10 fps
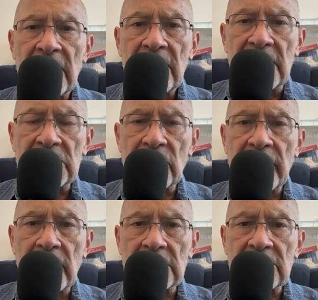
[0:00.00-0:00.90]

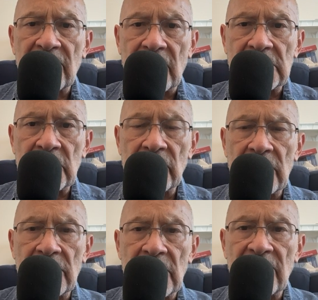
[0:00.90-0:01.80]
Israel's first
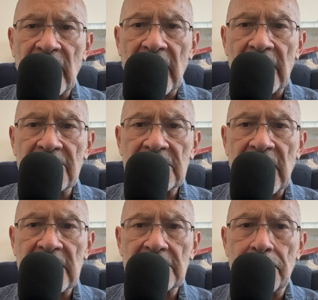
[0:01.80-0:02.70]
derivative
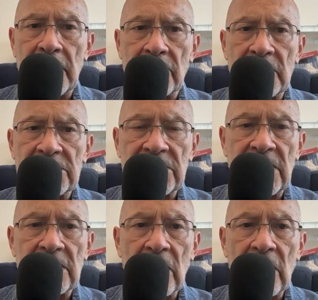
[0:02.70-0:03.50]
Aleph/Bereshit